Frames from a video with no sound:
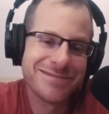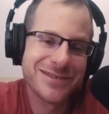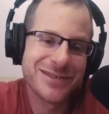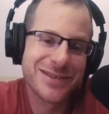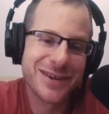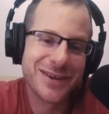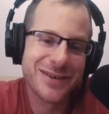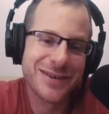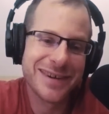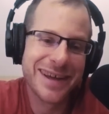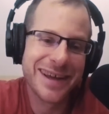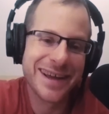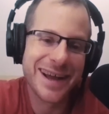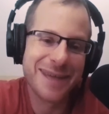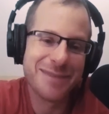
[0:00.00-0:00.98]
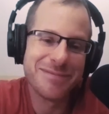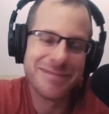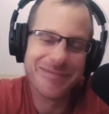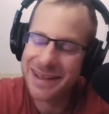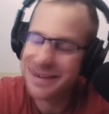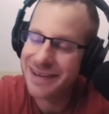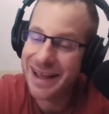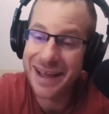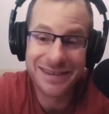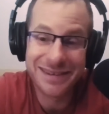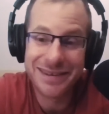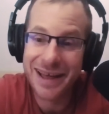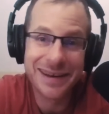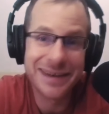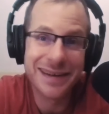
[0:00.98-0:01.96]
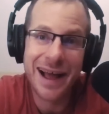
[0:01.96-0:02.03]
Yes. So, and I'm and
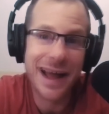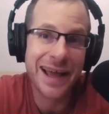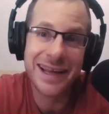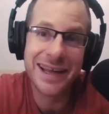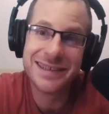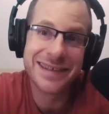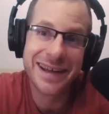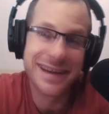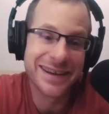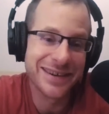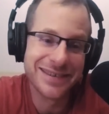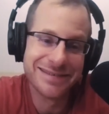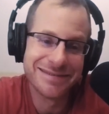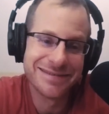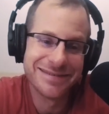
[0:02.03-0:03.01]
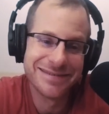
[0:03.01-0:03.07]
and and I ain't tired.